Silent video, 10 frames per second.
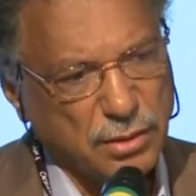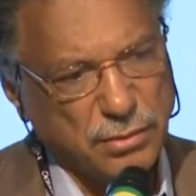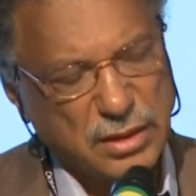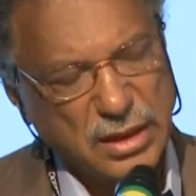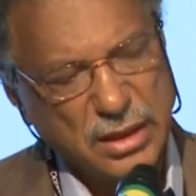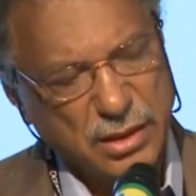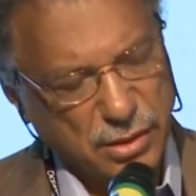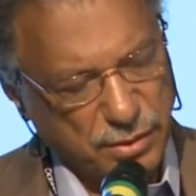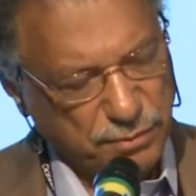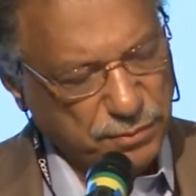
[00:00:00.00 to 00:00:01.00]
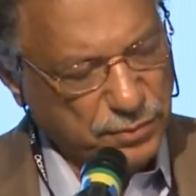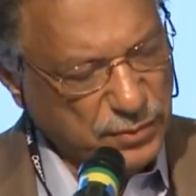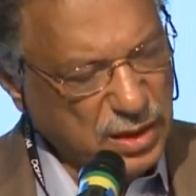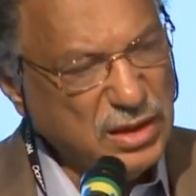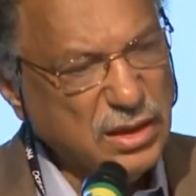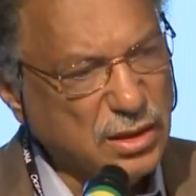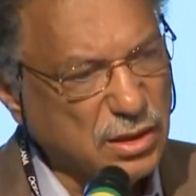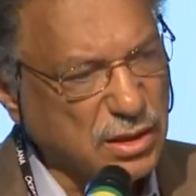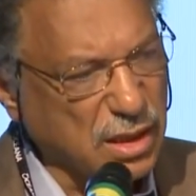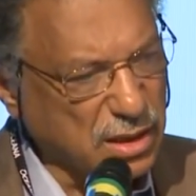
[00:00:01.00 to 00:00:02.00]
this is a
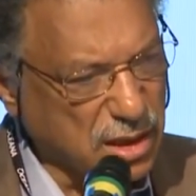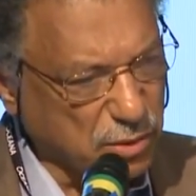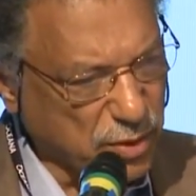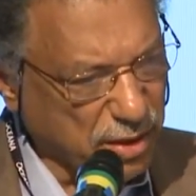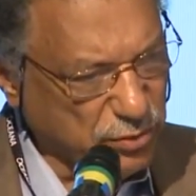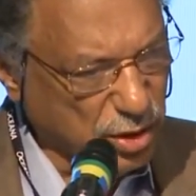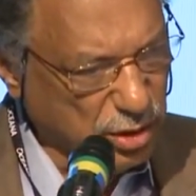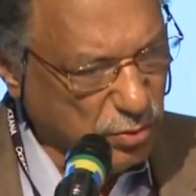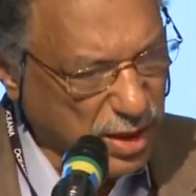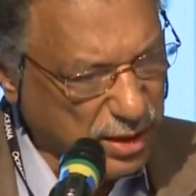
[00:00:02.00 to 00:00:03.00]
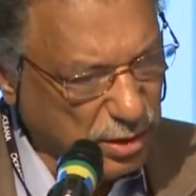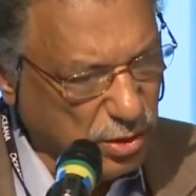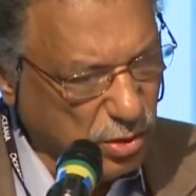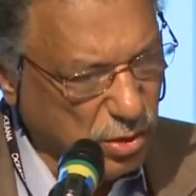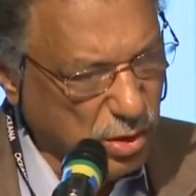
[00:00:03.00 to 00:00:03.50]
study that we have done a while ago